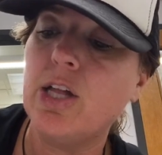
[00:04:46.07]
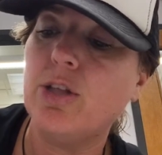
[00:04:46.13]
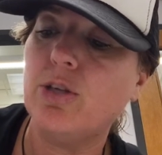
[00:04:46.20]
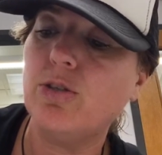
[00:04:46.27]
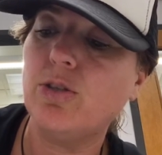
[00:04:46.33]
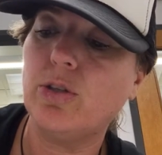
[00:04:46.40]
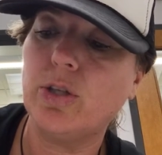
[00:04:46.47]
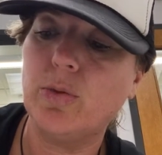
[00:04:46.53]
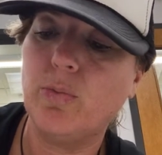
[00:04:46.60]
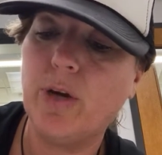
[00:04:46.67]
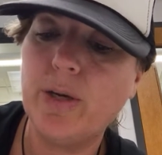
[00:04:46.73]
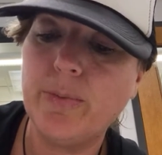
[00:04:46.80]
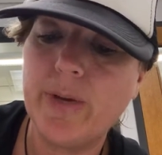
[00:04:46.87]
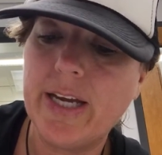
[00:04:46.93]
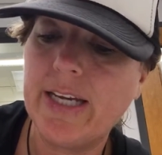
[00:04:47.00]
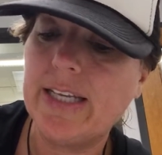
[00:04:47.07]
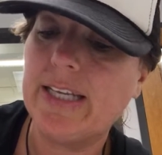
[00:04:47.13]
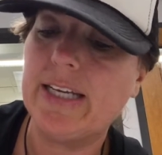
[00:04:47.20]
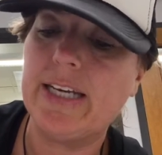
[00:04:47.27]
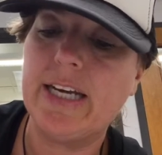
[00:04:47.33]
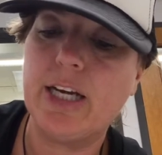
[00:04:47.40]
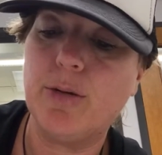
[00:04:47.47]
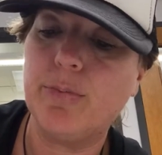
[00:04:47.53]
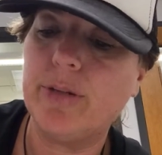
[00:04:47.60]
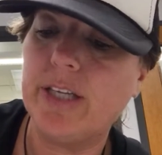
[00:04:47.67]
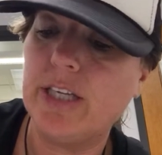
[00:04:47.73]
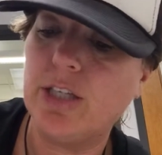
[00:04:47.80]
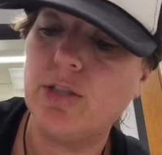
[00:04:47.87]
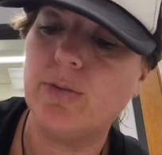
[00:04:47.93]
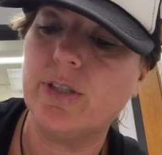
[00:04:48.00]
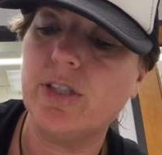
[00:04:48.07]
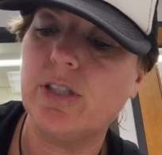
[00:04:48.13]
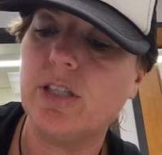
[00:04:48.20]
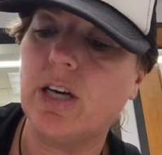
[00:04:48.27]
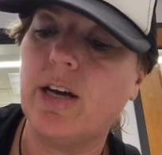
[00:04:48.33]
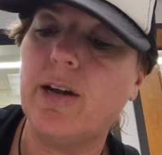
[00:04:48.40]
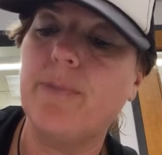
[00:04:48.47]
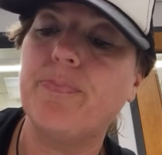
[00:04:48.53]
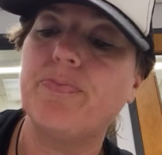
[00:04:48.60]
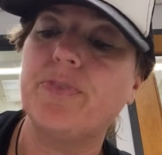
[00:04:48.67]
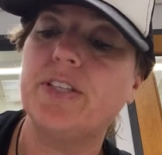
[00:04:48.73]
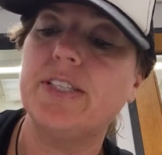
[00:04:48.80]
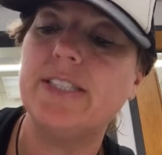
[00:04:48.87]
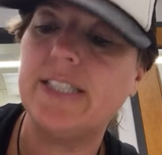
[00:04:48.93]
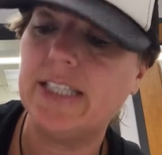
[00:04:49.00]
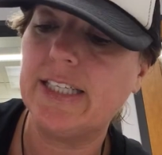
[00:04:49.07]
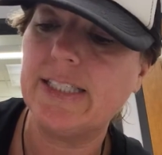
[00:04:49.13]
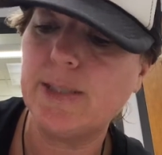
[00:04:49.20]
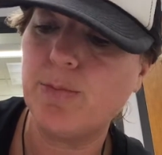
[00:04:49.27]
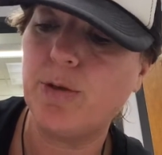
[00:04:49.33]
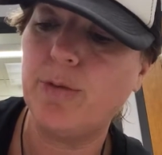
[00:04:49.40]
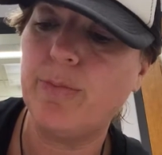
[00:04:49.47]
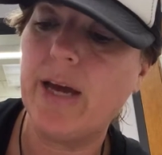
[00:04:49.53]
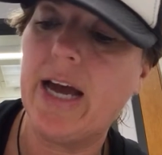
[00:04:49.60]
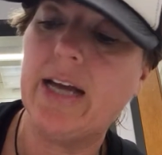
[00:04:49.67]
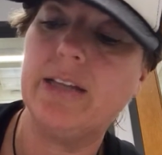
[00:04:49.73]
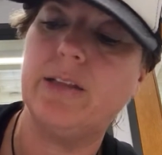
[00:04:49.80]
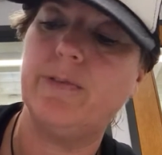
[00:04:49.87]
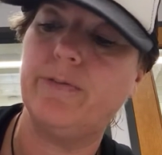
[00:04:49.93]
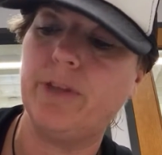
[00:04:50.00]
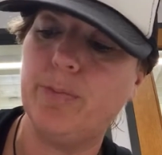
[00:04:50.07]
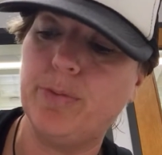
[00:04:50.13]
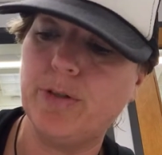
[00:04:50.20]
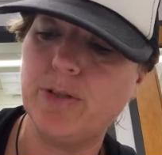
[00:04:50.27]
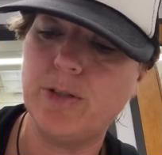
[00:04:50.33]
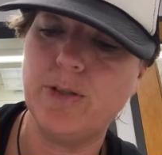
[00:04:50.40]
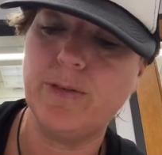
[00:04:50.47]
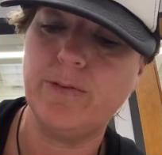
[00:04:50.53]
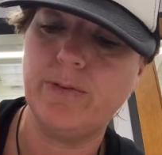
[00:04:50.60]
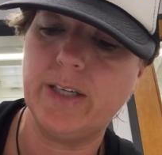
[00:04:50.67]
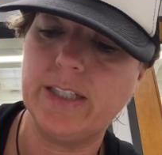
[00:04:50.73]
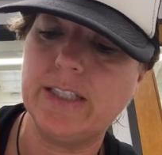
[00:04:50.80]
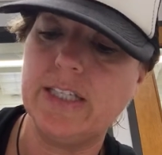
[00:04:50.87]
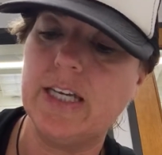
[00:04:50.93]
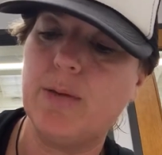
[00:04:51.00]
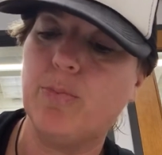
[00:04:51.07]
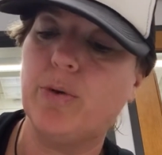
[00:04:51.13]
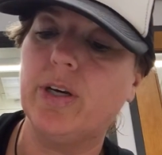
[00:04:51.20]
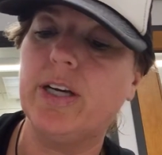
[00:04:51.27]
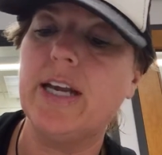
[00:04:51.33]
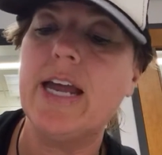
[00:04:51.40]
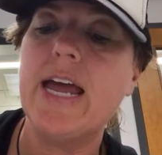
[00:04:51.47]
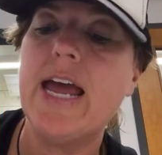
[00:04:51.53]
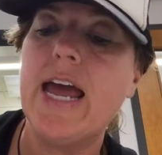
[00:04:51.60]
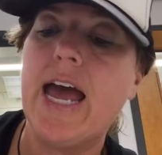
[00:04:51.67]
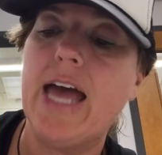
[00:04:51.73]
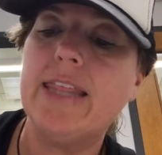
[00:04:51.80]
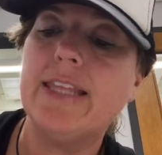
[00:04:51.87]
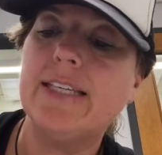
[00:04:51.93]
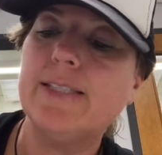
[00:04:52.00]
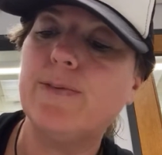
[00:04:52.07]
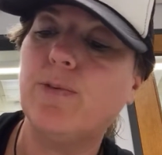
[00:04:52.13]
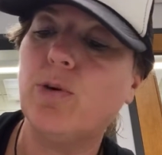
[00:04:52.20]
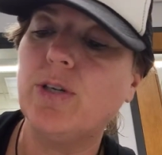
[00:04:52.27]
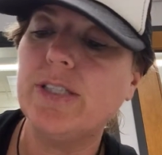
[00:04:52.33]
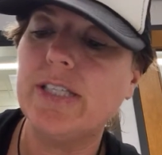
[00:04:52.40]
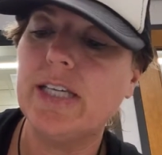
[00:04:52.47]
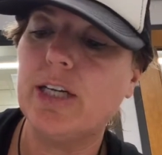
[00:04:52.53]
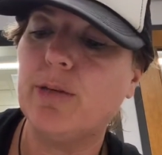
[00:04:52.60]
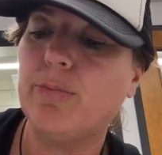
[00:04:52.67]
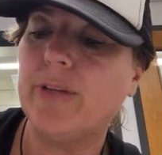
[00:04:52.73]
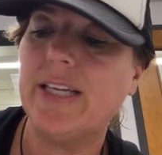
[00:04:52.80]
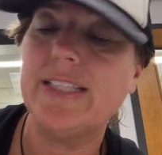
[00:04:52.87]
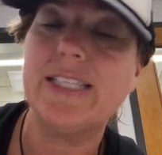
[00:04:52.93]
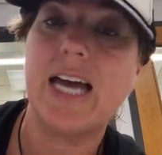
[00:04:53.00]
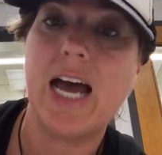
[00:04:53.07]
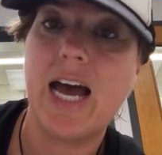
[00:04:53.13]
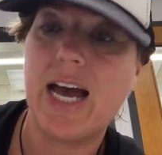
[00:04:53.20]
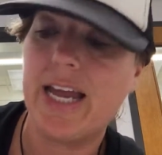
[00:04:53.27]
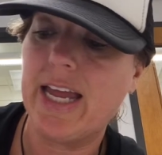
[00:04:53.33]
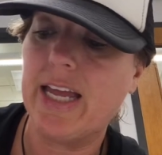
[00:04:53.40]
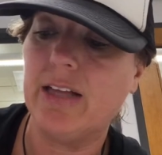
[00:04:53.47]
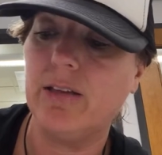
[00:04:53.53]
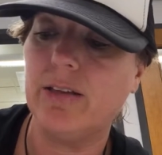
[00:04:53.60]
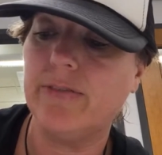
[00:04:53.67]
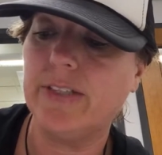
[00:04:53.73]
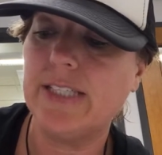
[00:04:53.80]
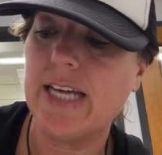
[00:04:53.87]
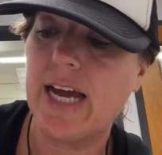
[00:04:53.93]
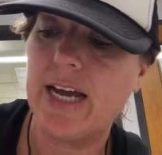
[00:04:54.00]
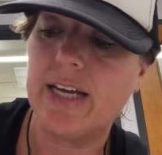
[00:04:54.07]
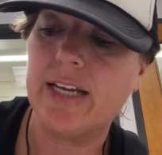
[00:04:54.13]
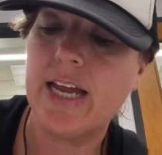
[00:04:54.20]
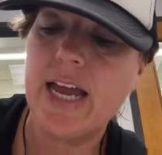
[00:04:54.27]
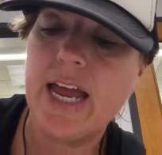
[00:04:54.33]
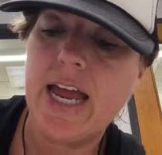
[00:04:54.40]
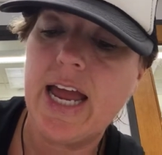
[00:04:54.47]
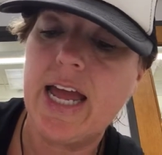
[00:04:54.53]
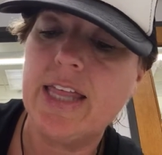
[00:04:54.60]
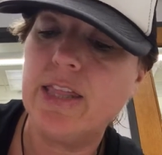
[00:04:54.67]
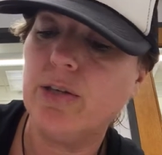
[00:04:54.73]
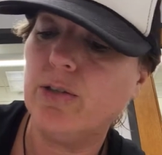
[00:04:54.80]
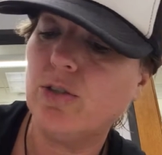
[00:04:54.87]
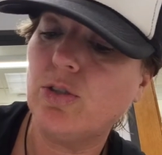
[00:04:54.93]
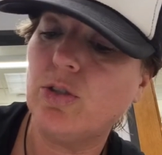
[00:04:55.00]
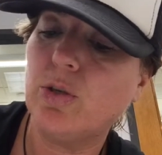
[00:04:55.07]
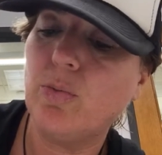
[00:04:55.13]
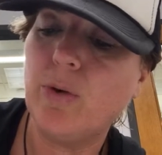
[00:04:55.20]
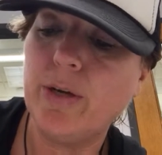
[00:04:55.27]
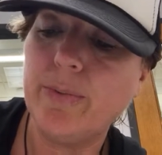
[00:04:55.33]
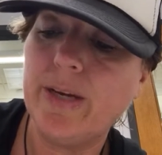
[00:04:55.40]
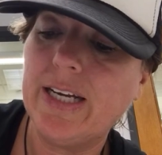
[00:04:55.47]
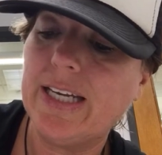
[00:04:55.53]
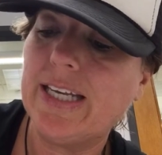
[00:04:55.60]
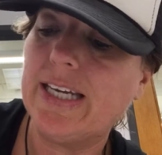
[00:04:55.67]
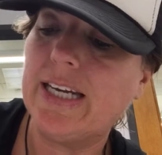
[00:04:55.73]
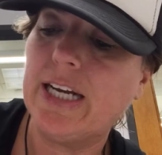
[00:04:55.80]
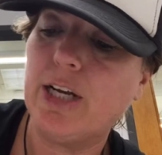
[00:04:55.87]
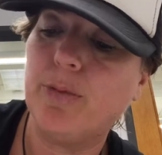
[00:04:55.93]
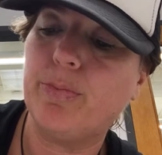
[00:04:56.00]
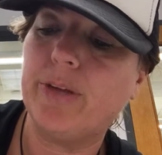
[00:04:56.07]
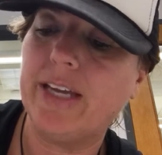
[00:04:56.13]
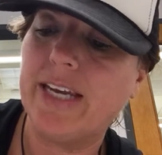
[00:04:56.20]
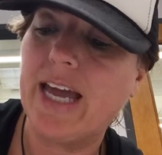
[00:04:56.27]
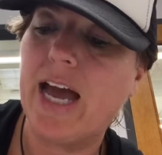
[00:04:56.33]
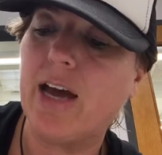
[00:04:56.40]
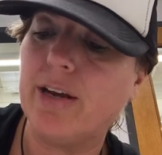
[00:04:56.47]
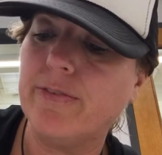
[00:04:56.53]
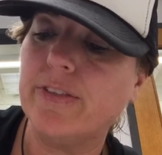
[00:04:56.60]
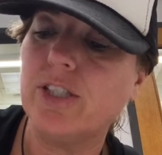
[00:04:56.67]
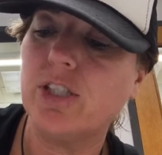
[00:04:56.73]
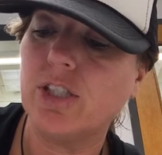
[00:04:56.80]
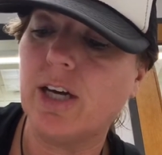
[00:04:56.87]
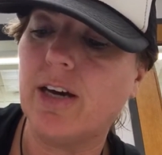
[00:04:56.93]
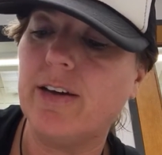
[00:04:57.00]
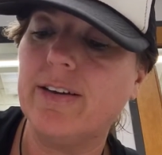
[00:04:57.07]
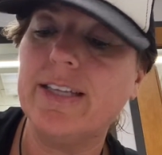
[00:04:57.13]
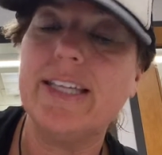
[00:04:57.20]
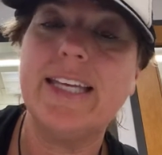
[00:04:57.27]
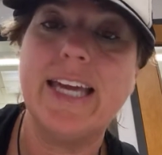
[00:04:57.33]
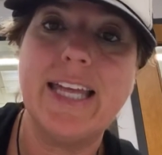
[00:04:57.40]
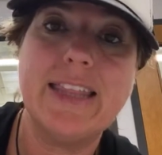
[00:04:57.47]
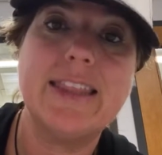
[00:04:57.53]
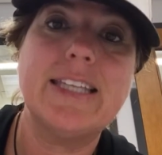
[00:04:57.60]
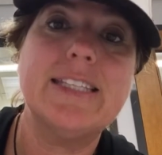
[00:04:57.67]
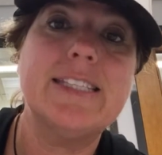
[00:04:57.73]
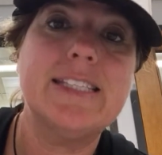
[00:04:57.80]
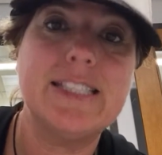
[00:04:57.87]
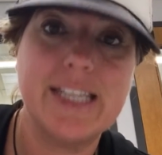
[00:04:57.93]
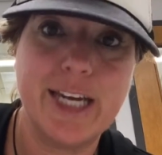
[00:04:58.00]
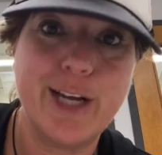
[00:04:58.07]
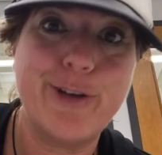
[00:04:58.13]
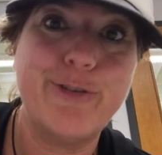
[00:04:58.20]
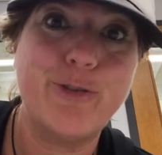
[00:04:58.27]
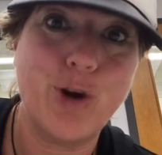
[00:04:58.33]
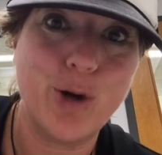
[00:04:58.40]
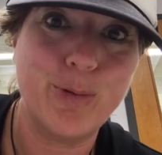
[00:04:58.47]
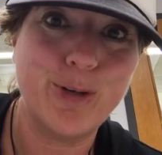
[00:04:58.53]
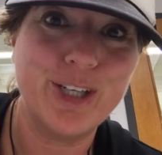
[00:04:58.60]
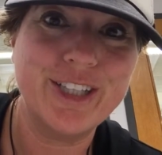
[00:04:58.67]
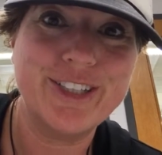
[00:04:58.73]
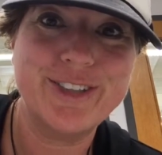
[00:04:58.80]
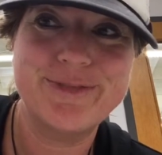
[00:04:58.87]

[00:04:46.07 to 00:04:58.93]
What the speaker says: There is only one way to get an airplane into a stall. The stick is pulled back, the flippers are deflected upward, and thus force the airplane to high angle of attack. And there is only one way to get an airplane out of a stall. Get the stick forward.